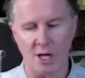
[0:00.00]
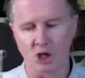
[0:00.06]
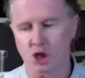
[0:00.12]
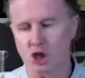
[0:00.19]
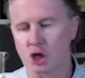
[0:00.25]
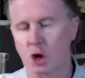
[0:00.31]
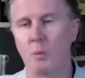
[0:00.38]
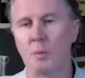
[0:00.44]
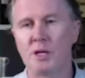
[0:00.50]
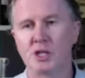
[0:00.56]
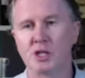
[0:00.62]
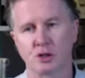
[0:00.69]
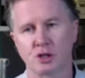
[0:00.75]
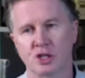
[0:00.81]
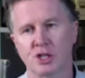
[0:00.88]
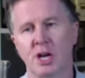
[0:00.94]
I just hope he's
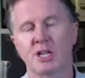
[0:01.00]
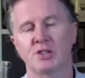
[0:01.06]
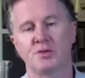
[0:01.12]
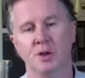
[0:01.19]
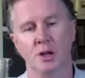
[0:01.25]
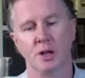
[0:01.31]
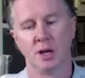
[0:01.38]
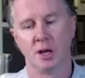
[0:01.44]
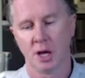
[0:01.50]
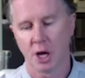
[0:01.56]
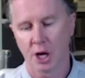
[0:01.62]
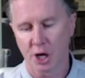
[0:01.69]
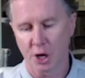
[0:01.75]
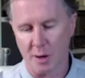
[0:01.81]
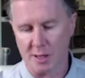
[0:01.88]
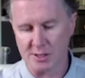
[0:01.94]
successful.
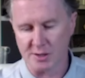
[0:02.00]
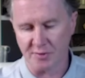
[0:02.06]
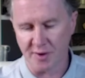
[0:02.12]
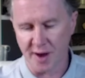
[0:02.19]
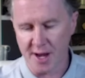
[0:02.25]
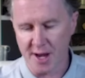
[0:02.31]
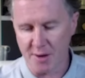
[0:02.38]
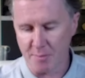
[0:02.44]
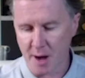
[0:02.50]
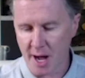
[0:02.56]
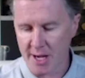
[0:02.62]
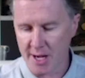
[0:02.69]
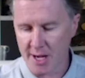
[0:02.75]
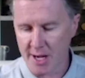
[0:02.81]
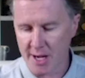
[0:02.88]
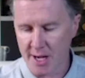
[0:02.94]
You know, as a friend of
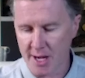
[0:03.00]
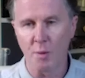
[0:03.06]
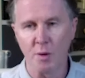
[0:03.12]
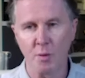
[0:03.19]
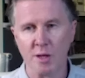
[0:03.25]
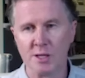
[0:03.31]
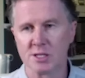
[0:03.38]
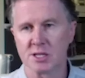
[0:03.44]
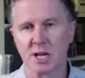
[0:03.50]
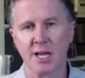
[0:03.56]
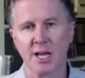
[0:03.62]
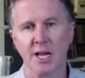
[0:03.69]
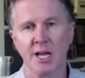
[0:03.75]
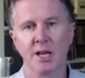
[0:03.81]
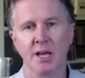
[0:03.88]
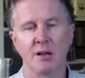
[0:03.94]
mine, I hope he wins the
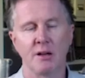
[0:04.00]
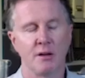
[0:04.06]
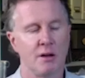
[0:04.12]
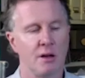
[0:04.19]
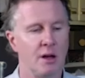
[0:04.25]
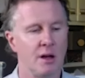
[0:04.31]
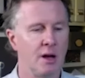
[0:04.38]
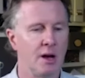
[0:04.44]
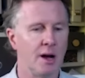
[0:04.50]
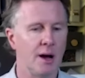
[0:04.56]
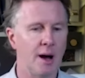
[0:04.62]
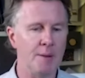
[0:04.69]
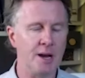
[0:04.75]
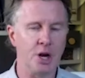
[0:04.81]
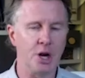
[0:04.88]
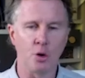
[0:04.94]
league. I
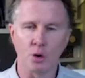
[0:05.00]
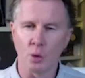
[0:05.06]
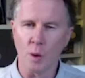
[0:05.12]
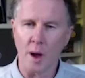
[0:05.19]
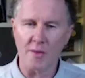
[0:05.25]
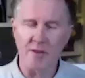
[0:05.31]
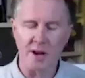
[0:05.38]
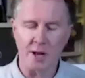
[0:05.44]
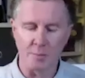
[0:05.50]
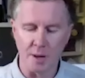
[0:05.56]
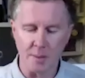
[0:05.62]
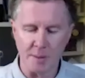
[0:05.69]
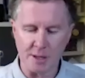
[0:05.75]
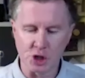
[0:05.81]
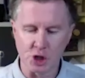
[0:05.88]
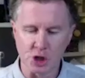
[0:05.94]
mean, I don't know whether it'll be a
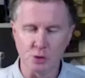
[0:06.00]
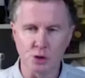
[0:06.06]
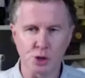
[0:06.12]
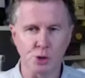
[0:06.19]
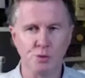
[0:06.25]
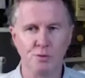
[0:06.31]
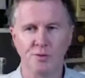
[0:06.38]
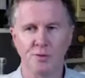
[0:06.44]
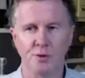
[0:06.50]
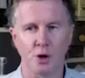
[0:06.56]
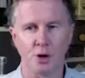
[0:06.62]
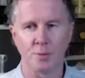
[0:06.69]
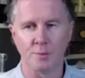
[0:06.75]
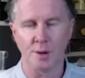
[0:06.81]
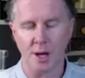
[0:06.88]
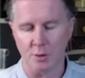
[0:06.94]
bit too soon for
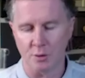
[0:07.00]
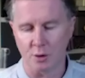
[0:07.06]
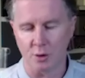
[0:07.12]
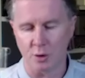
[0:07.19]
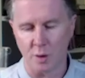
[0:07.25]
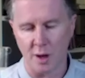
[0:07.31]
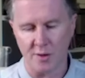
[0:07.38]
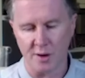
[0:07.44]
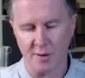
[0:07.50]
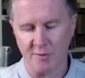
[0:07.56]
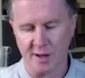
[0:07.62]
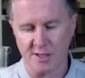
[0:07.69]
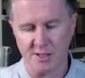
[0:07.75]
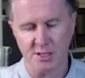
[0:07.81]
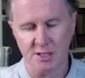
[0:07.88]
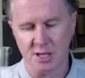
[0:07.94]
him. I don't know whether he
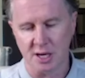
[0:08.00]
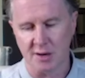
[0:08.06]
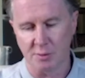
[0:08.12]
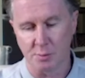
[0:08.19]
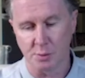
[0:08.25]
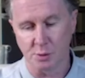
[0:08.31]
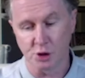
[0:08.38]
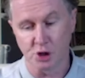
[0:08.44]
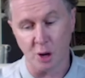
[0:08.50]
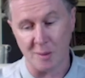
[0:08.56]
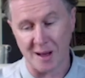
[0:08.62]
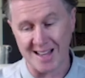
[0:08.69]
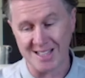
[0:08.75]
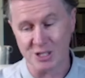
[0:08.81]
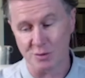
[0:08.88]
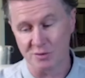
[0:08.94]
fancies the Liverpool job
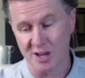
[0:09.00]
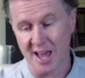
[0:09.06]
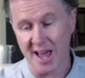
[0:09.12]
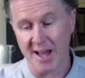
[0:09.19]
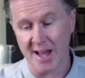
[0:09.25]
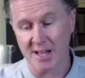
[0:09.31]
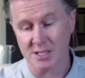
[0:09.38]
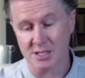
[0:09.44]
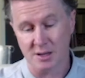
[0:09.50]
as of yet,